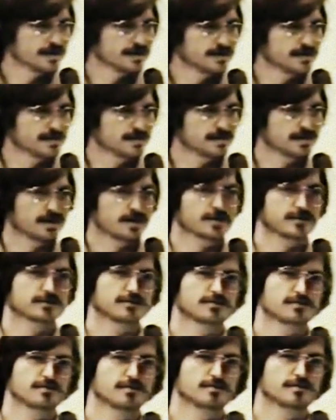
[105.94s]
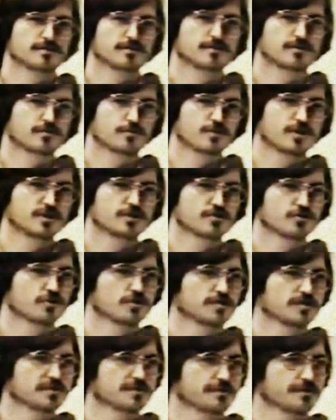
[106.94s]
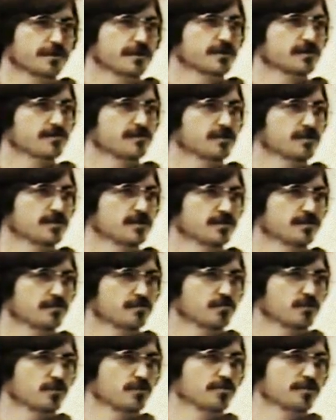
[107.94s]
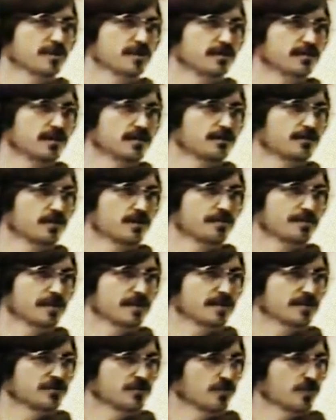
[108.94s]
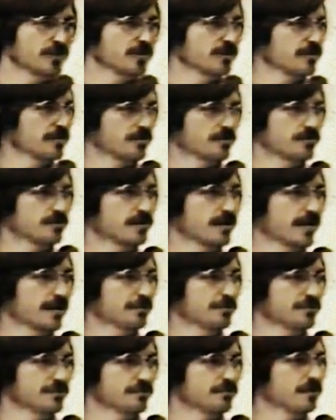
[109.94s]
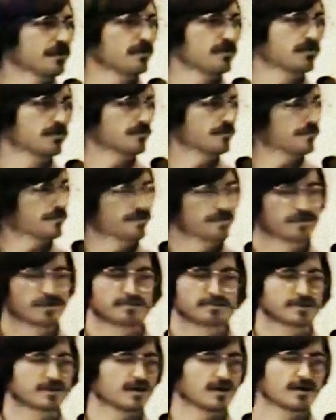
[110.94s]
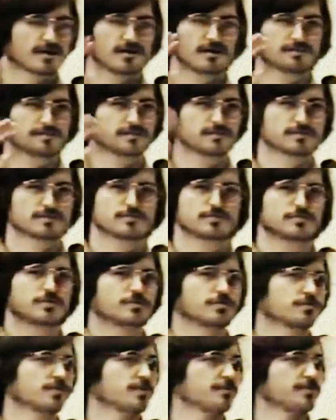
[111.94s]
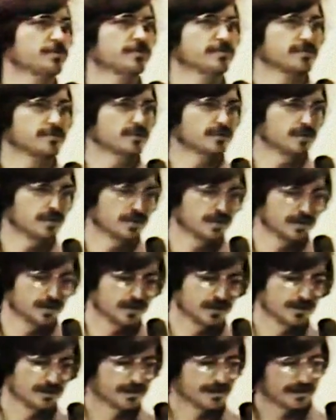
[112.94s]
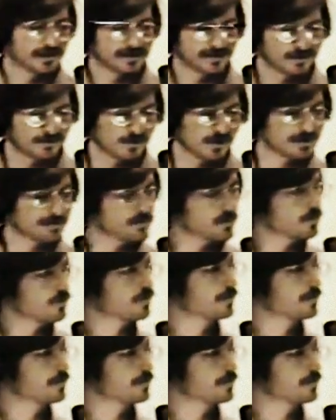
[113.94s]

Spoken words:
he's got 3 German friends visiting from Germany, and they want to buy 20 to 30 apples a month for some god-awful, who knows what reason. And they want them in